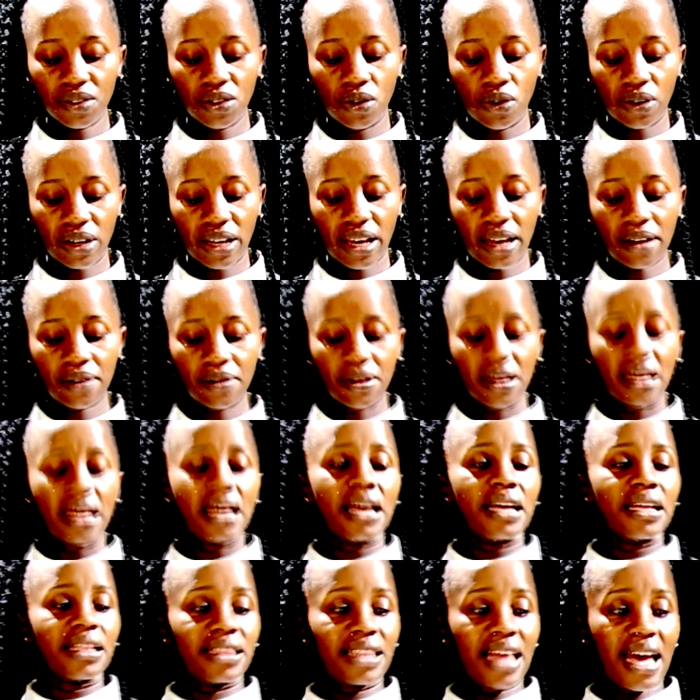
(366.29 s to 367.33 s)
Okay?
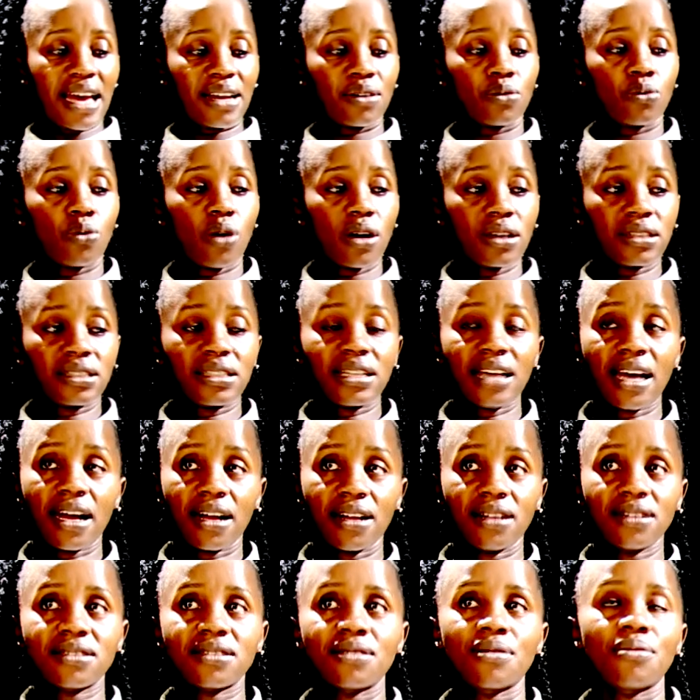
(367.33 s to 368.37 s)
Then what
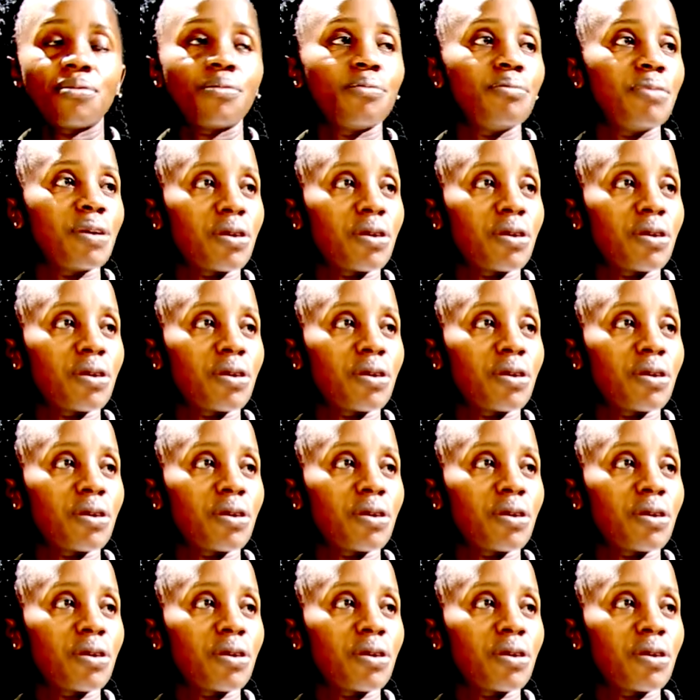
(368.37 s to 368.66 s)
else?